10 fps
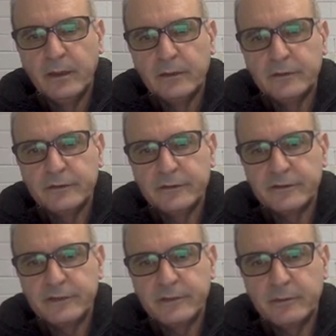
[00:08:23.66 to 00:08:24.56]
This is the
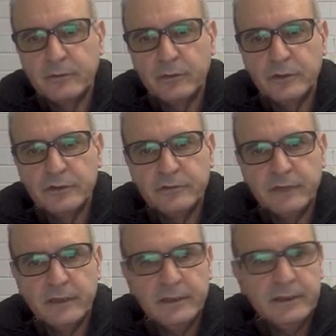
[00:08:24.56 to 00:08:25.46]
same equation we
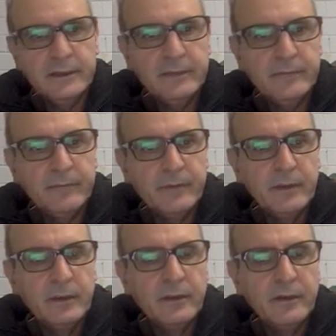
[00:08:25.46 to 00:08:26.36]
had here.
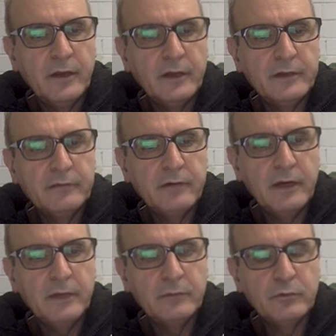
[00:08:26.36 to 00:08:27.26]
Now
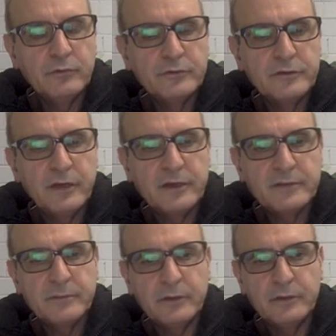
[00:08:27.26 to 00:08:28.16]
divide both sides
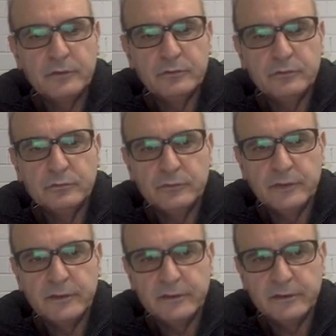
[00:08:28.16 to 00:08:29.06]
by 2 to
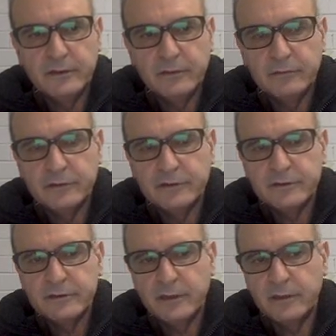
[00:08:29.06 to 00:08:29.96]
get rid of
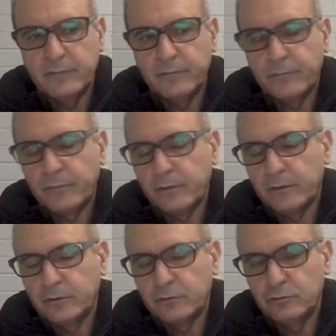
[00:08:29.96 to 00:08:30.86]
this um,
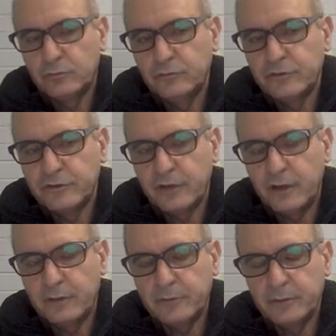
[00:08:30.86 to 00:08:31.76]
2 which is
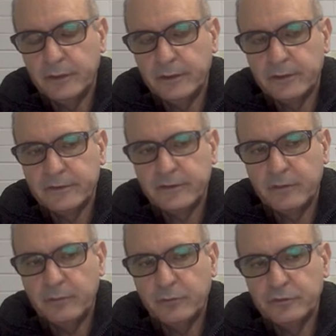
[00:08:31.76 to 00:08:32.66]
times by x.
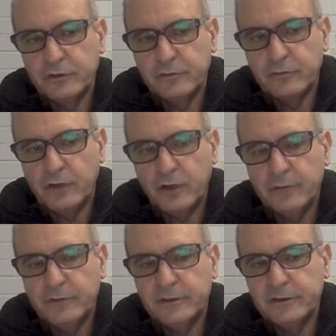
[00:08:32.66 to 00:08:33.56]
Opposite of
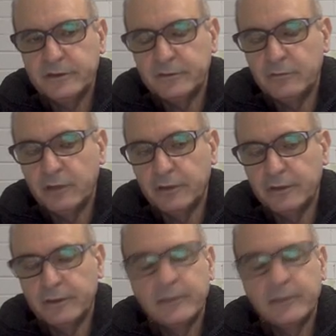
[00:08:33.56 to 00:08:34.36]
timesing is dividing.